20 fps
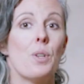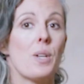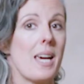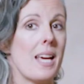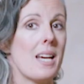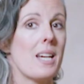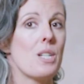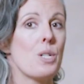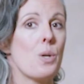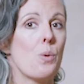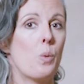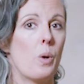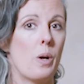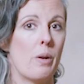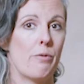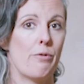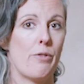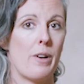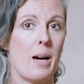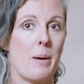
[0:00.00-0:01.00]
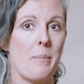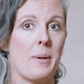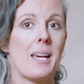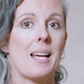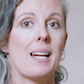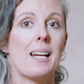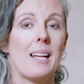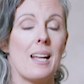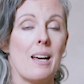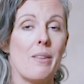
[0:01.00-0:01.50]
you get into worm farming
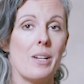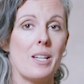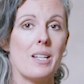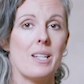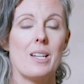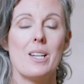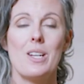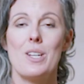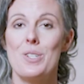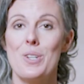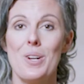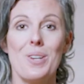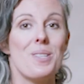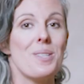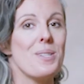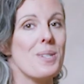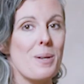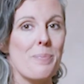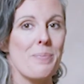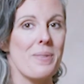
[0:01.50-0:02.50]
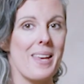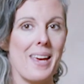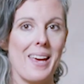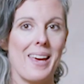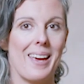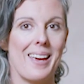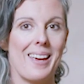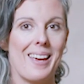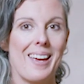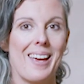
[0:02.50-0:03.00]
and love it, don't stop
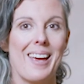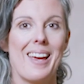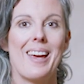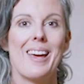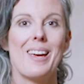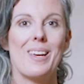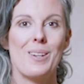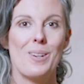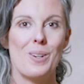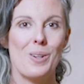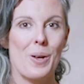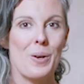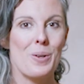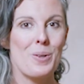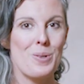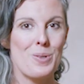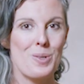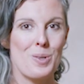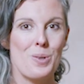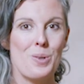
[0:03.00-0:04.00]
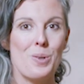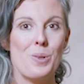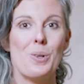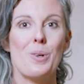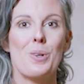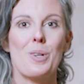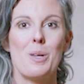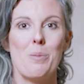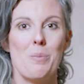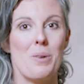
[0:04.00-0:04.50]
there. Your local school
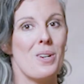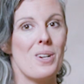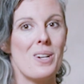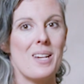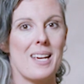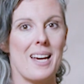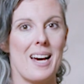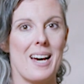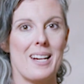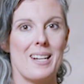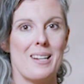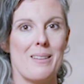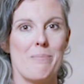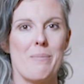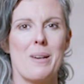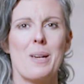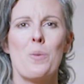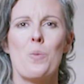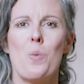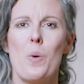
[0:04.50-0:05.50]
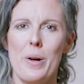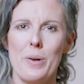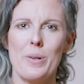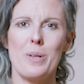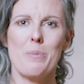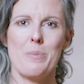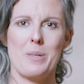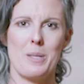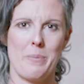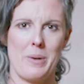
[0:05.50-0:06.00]
or community garden may
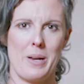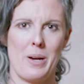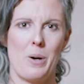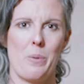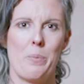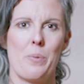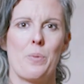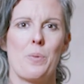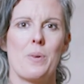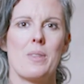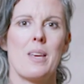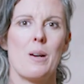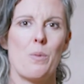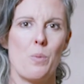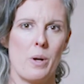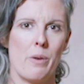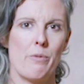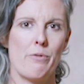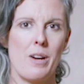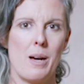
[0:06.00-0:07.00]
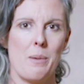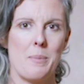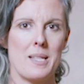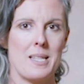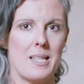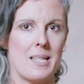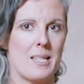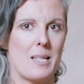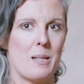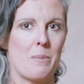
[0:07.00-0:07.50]
welcome some help with their worm farming
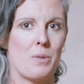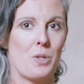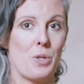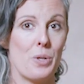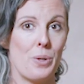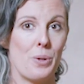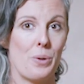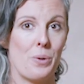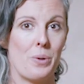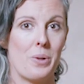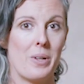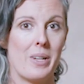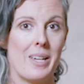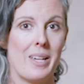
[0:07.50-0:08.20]
system too.